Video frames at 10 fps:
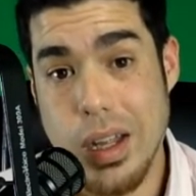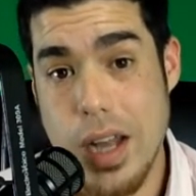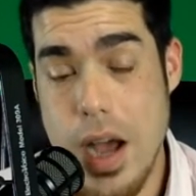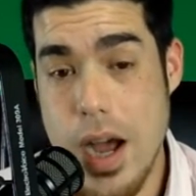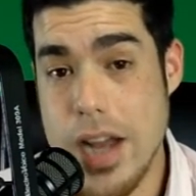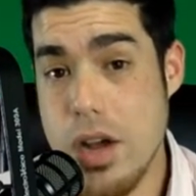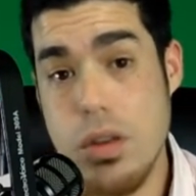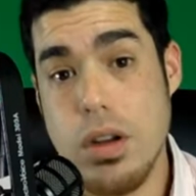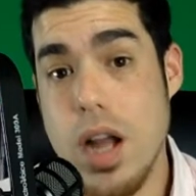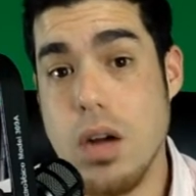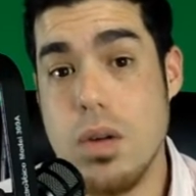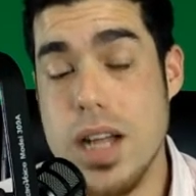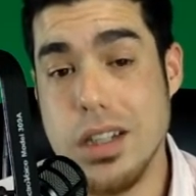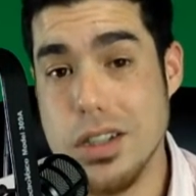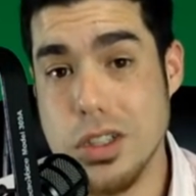Now, I know they're not going
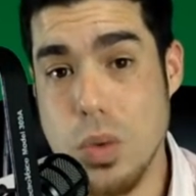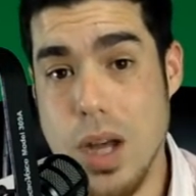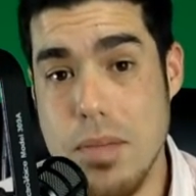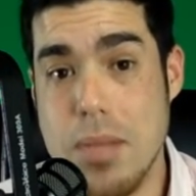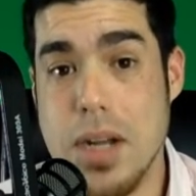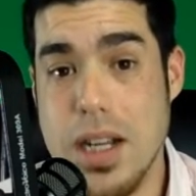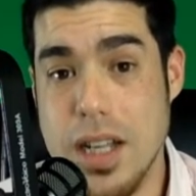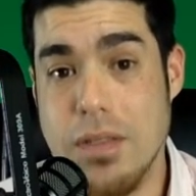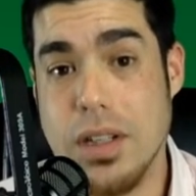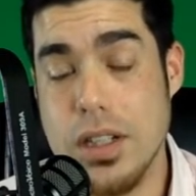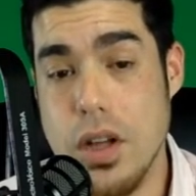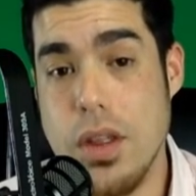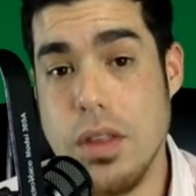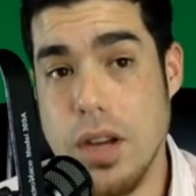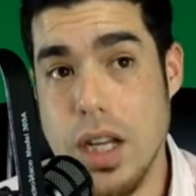out to the swap meet, but I definitely know
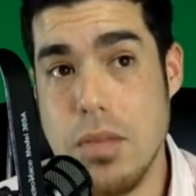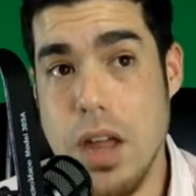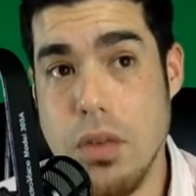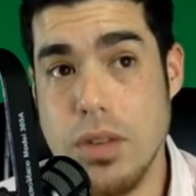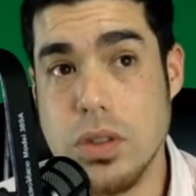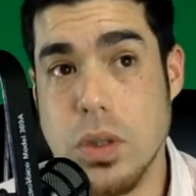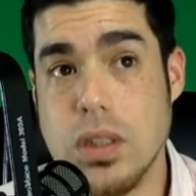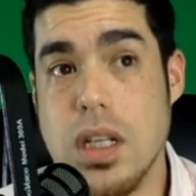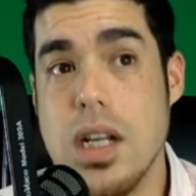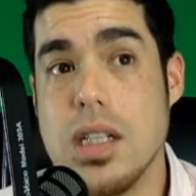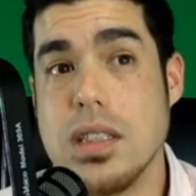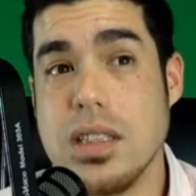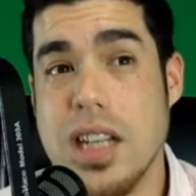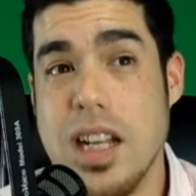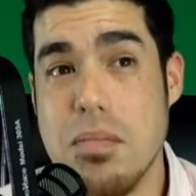that they're hitting my thrift stores because
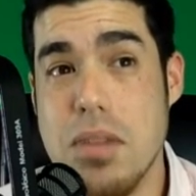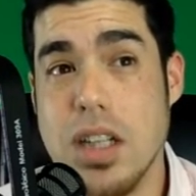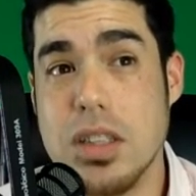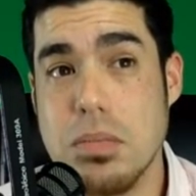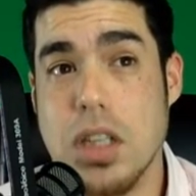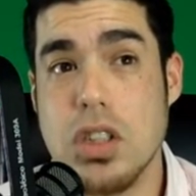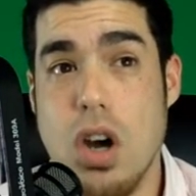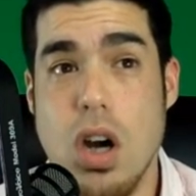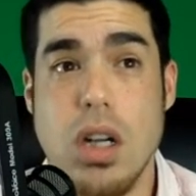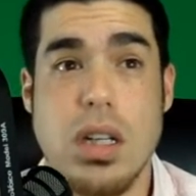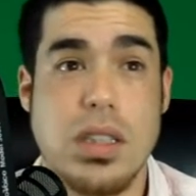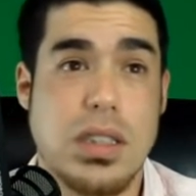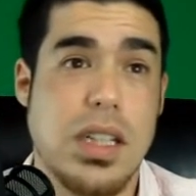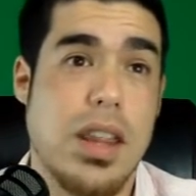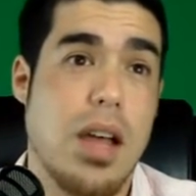it's getting much, much harder to
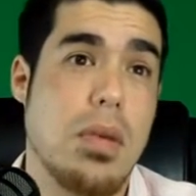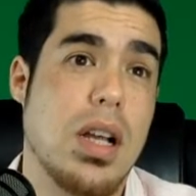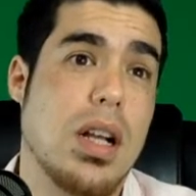see them.